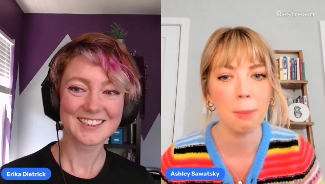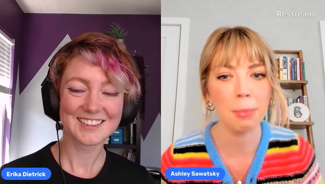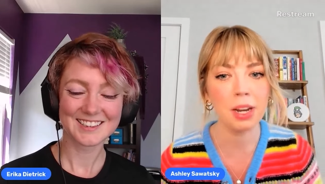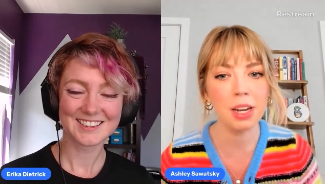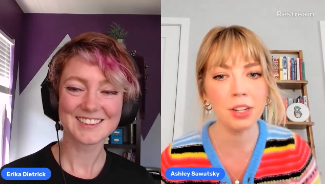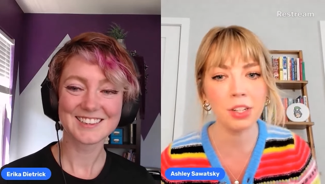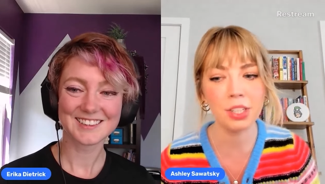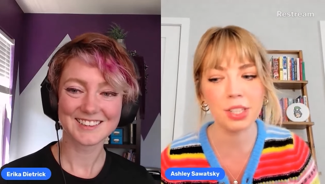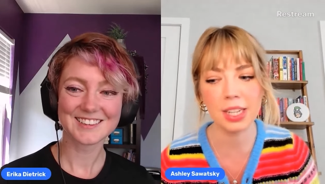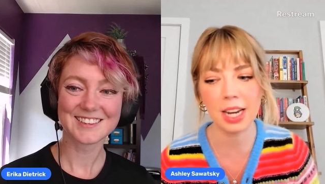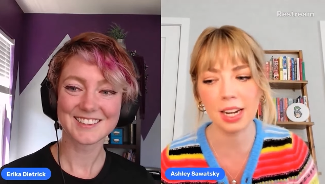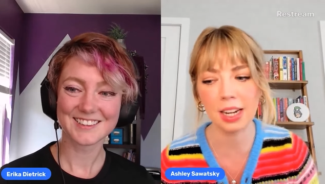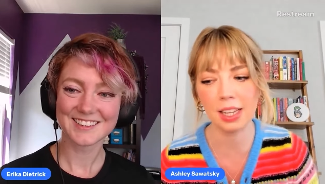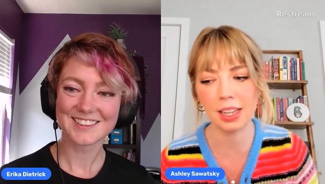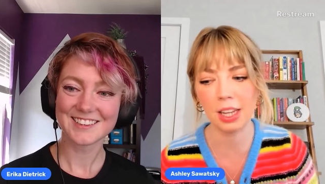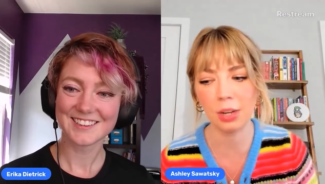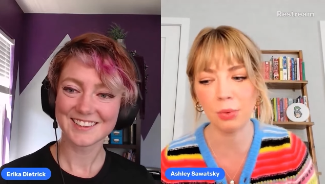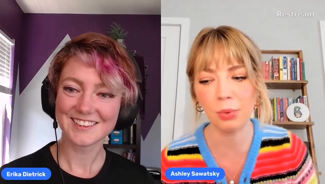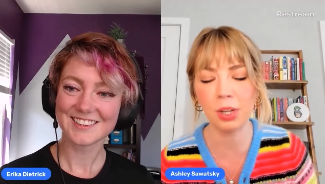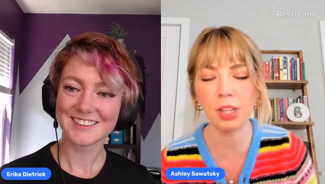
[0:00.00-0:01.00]
Speaker 1: but understanding,
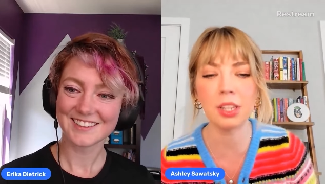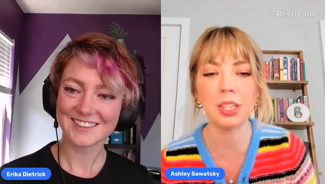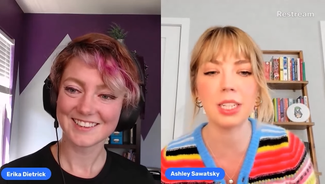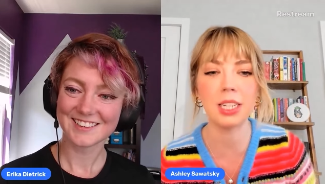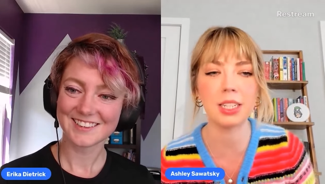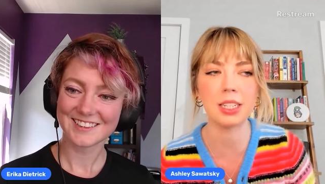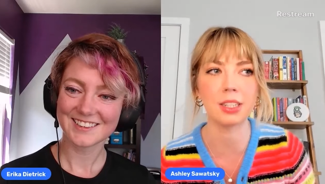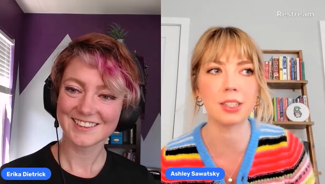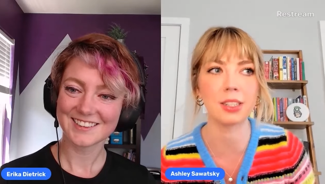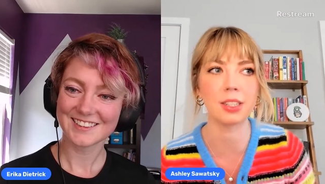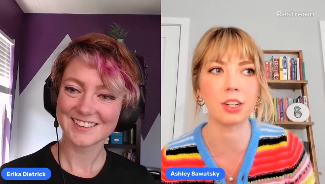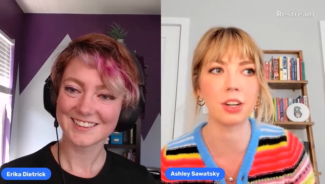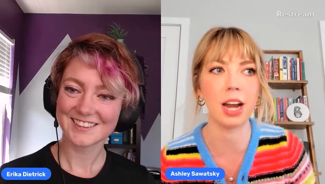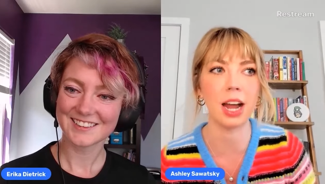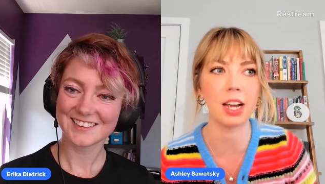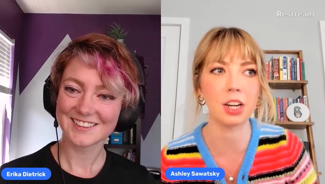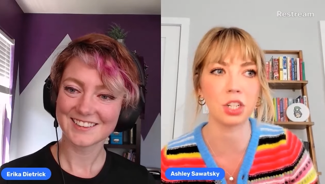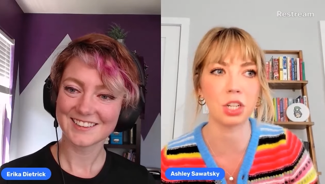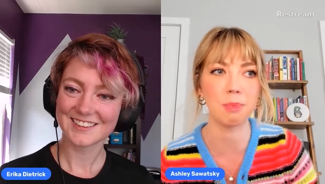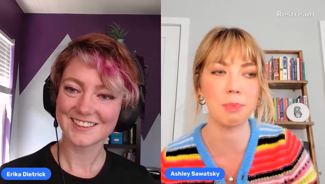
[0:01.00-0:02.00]
like, what are the details that are
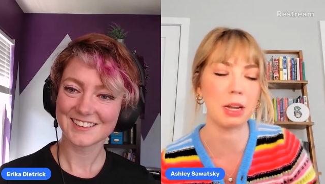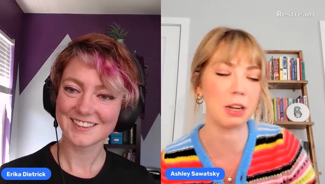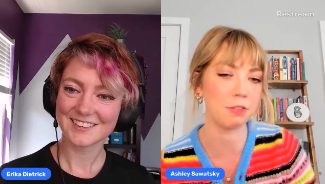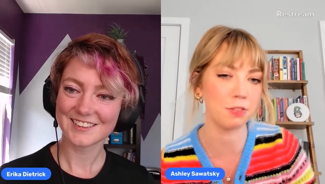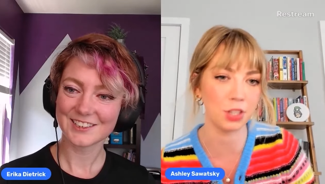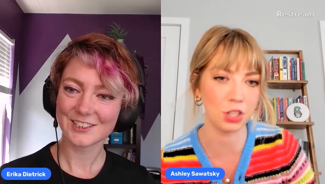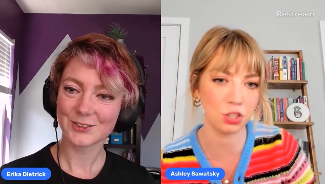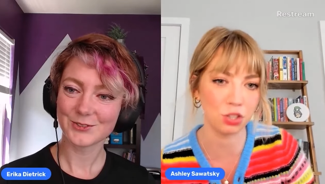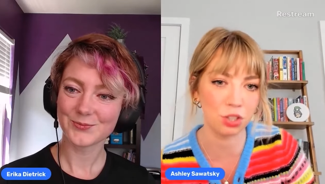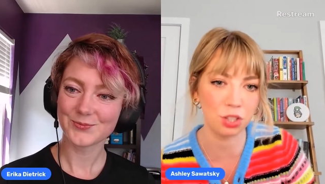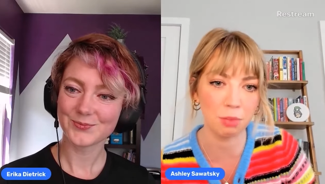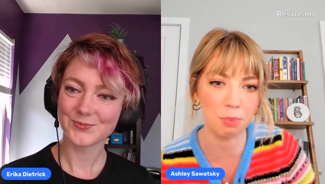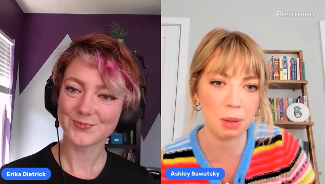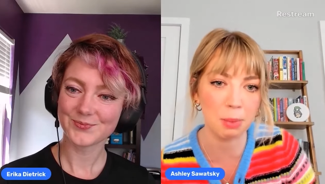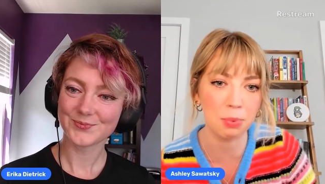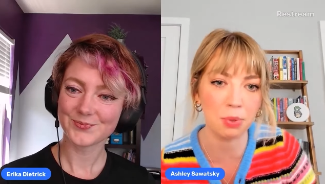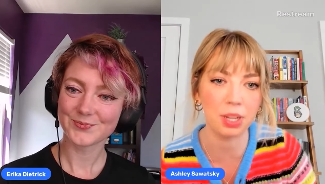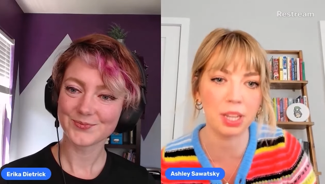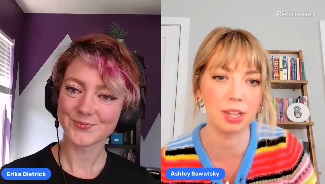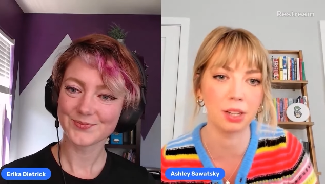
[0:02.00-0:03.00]
actually beneficial that
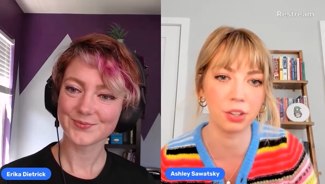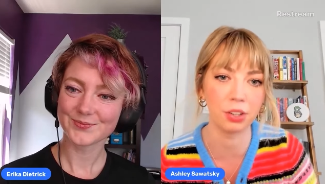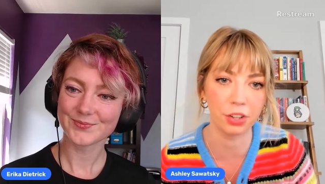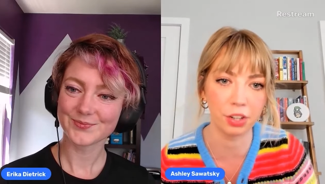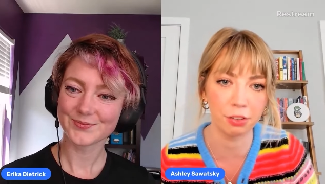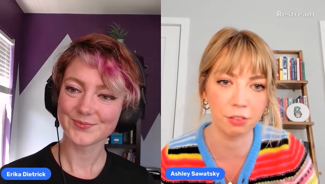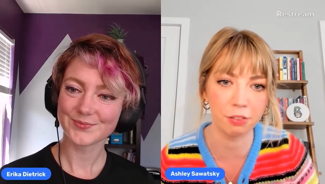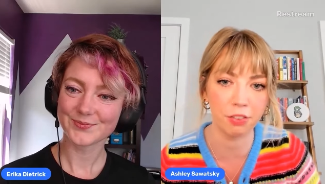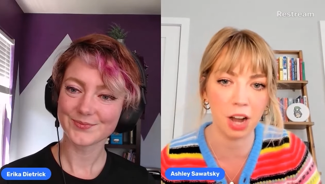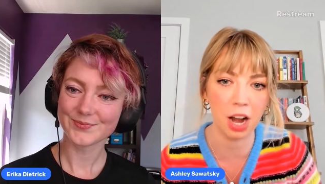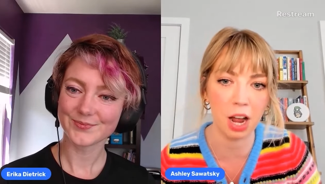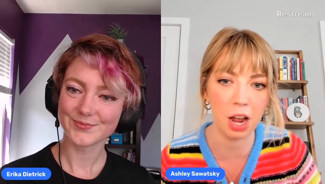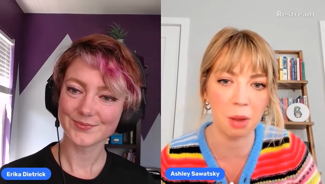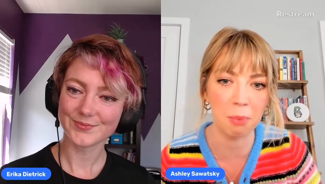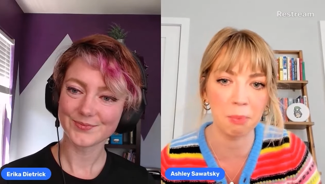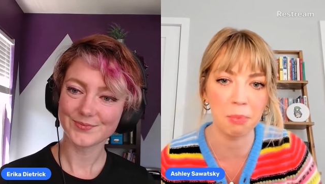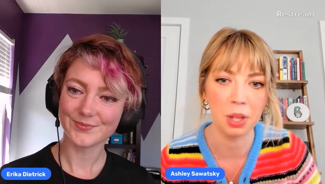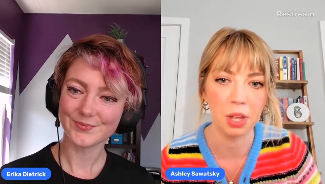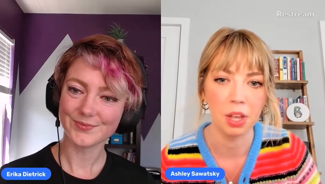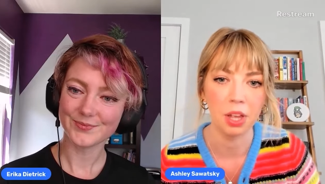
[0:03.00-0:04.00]
people can learn
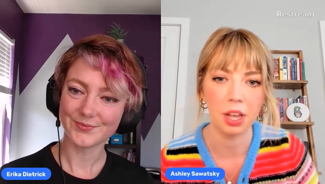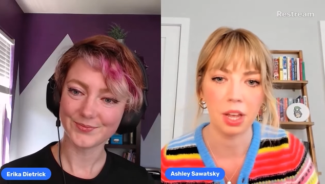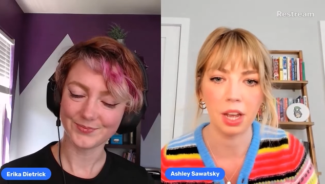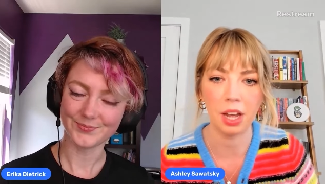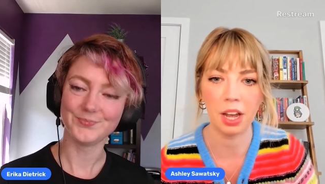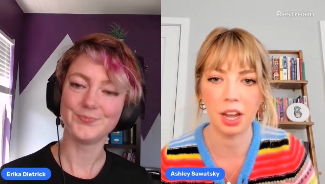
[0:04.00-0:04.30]
from, um,